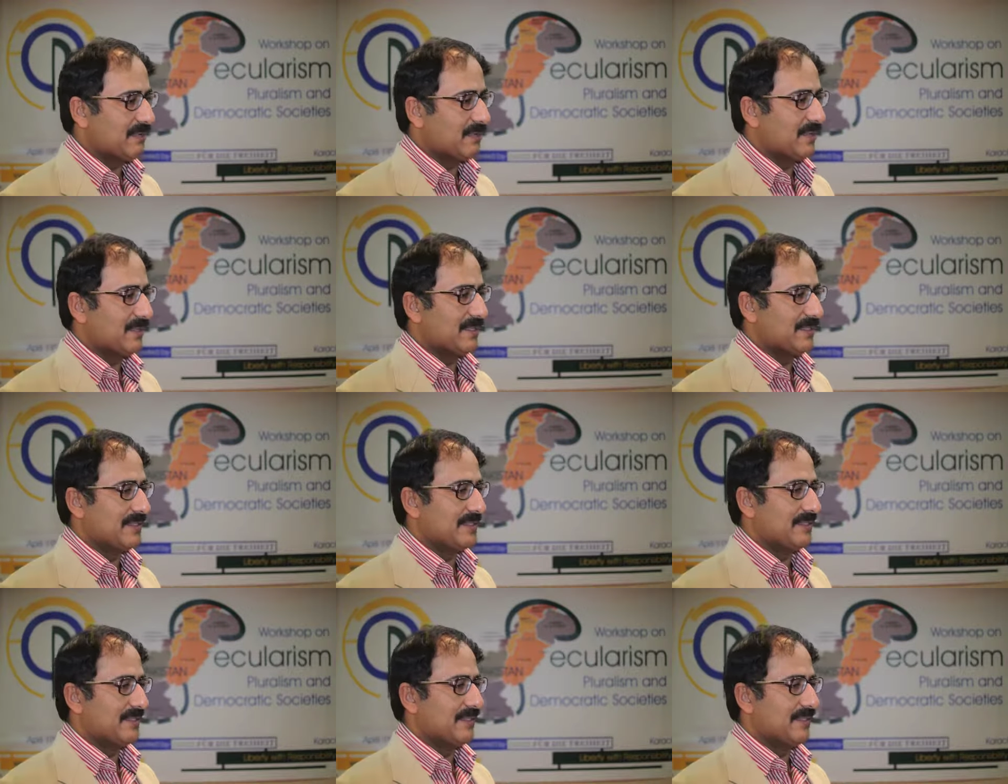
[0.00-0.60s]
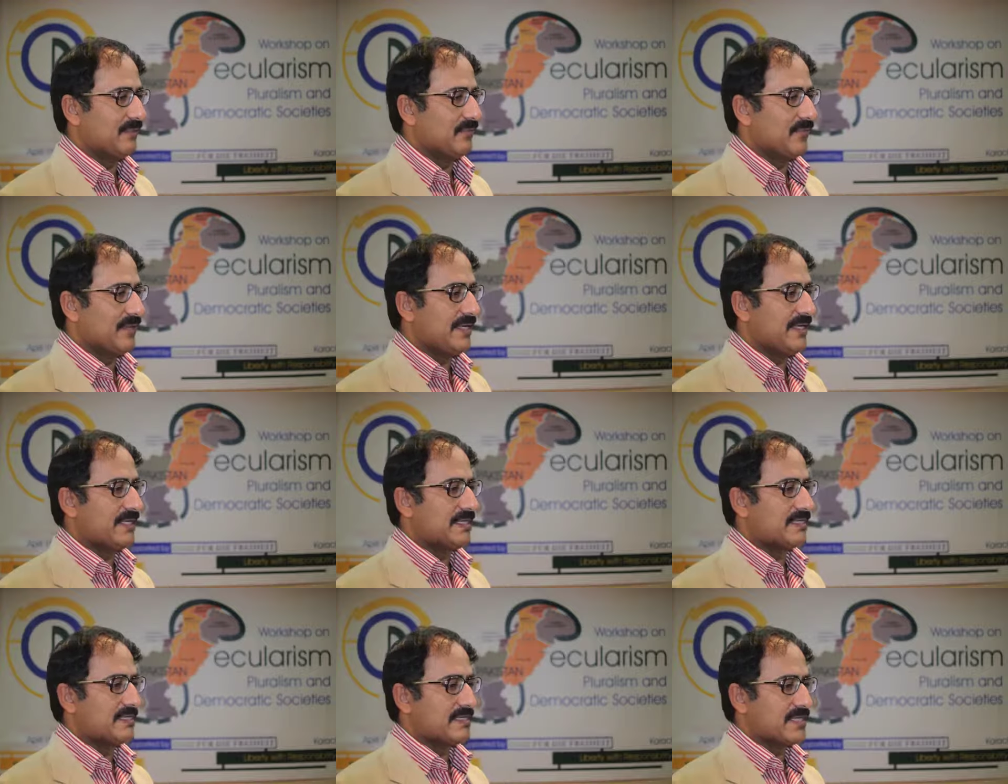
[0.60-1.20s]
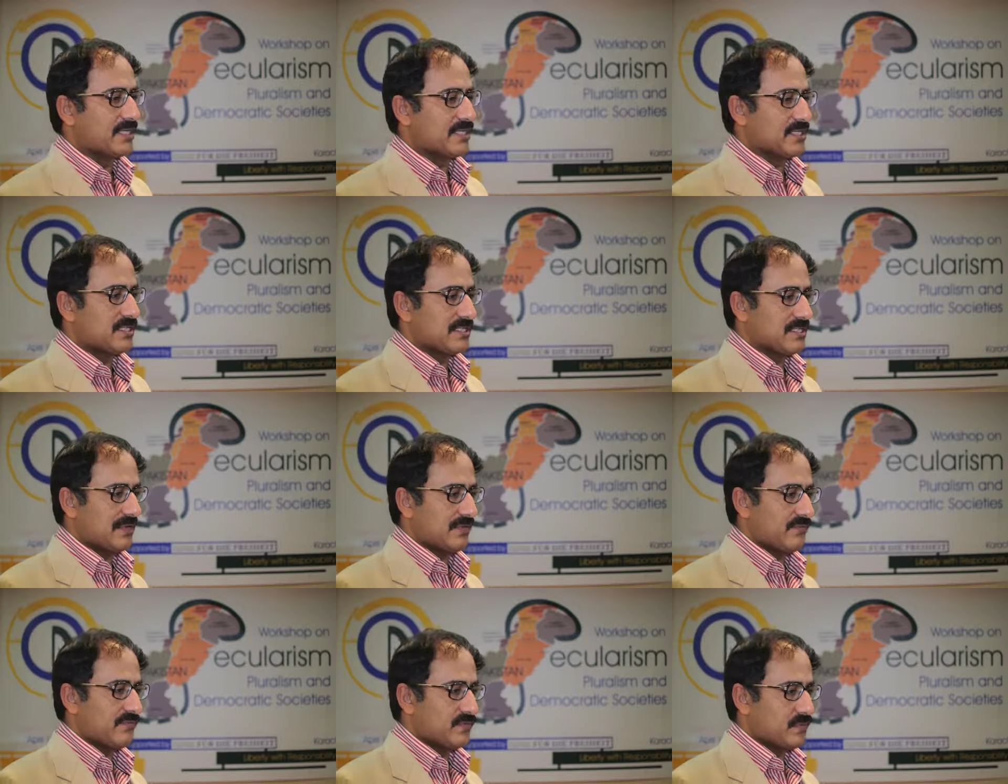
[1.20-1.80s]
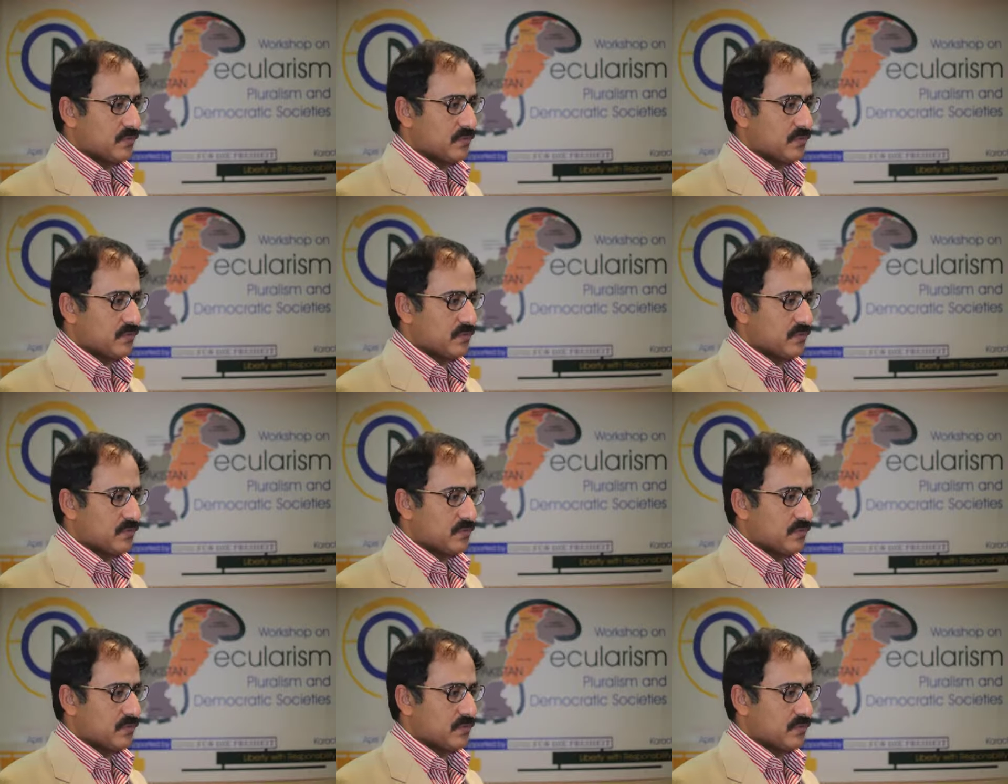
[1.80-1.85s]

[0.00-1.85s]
among various sections of